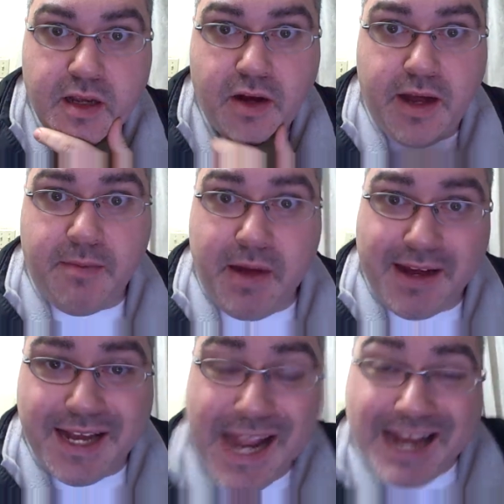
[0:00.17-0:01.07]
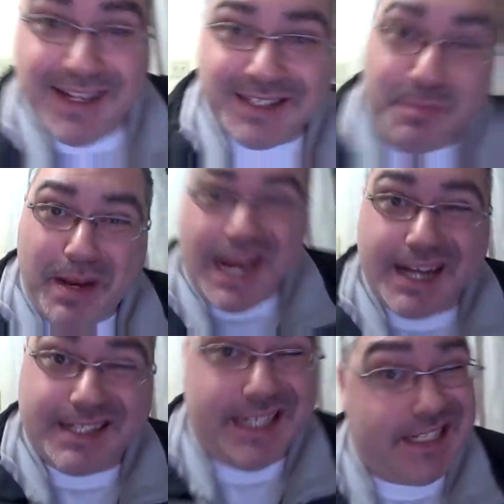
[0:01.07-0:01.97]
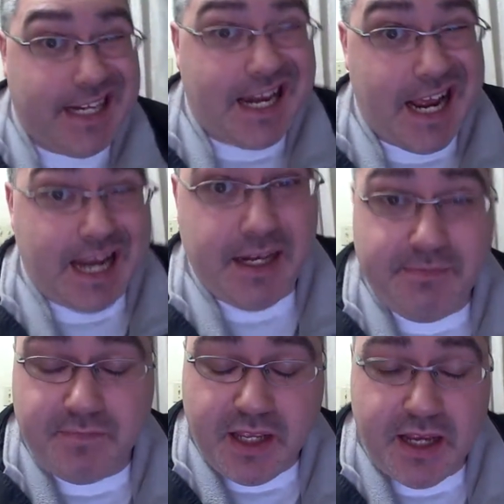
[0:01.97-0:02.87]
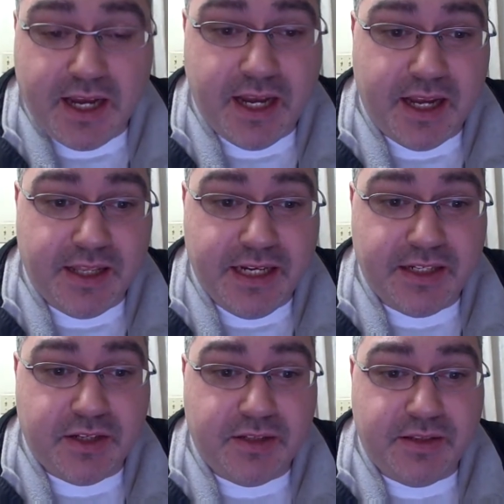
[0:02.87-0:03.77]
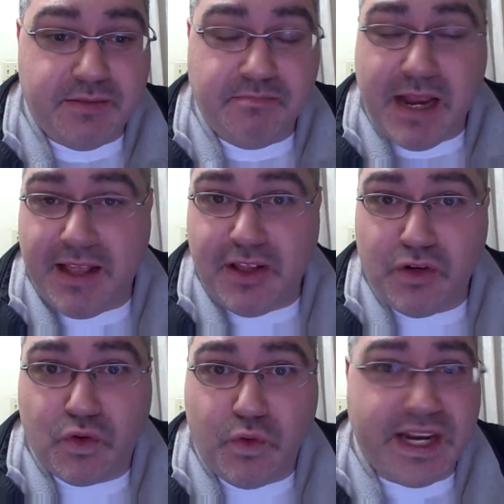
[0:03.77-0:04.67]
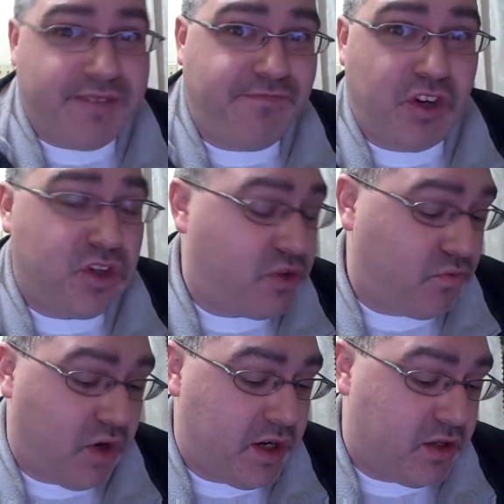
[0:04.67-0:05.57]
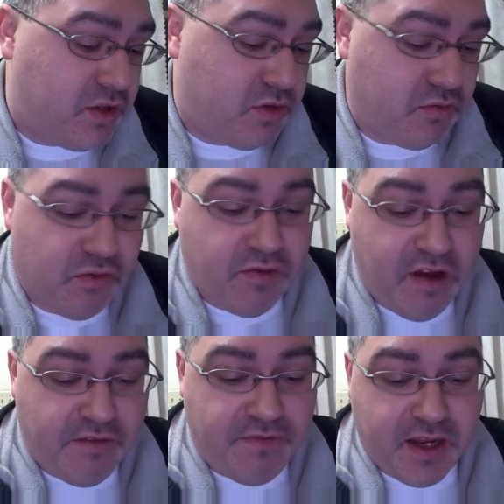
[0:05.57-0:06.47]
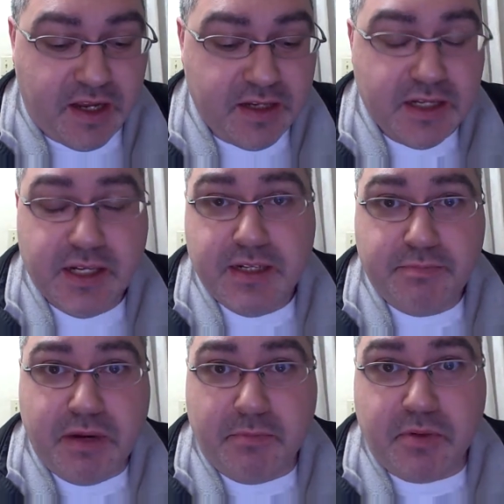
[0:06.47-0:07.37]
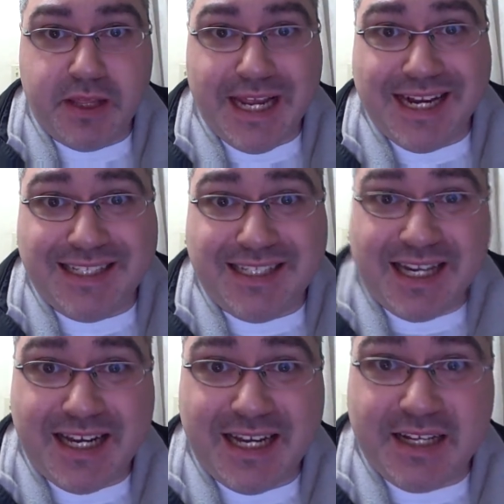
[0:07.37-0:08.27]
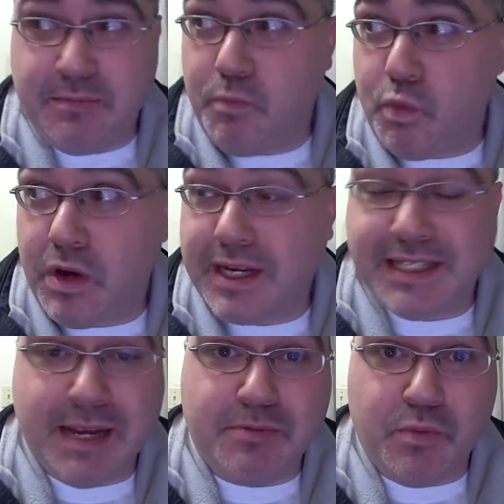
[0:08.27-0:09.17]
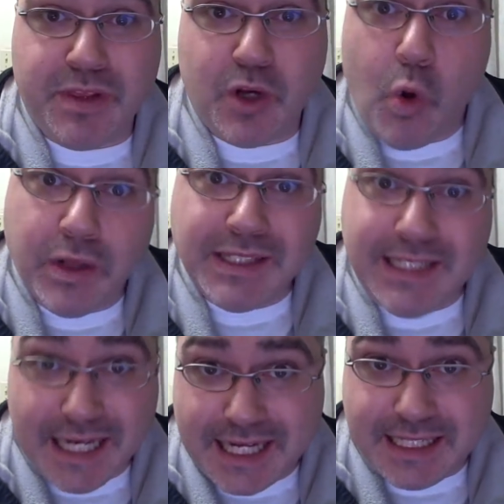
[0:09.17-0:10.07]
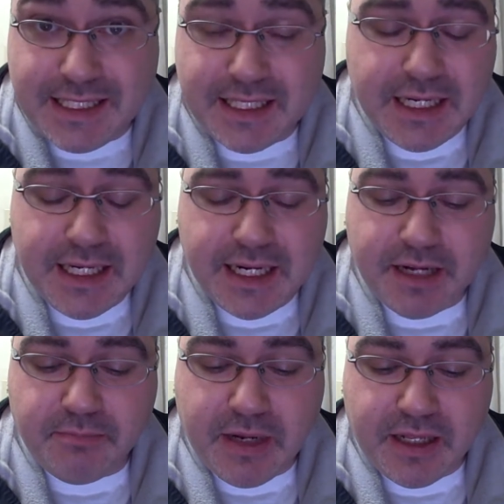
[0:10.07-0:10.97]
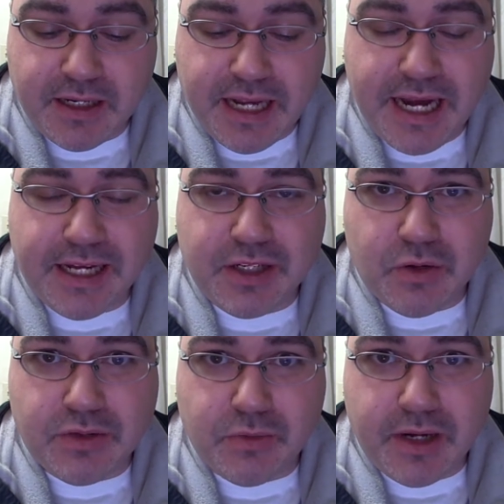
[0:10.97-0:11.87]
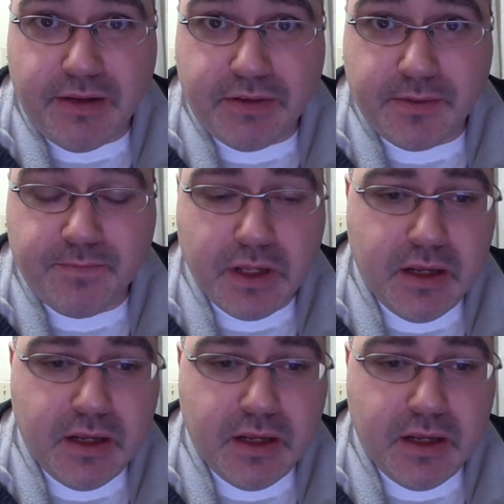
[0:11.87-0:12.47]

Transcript: All right, American Idol is back, season nine. Uh, these are my little quick first runs through of uh, people that uh, were accepted with the golden tickets and my little anecdotes or whatever.